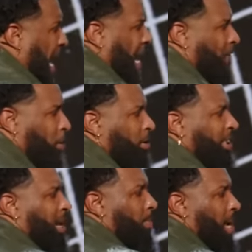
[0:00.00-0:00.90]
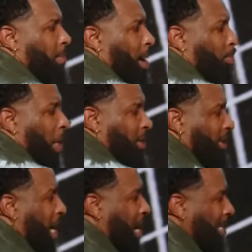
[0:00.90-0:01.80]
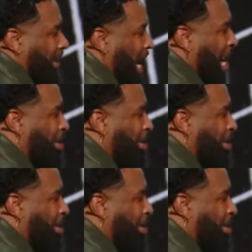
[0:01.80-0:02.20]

If you see me and my brother standing outside,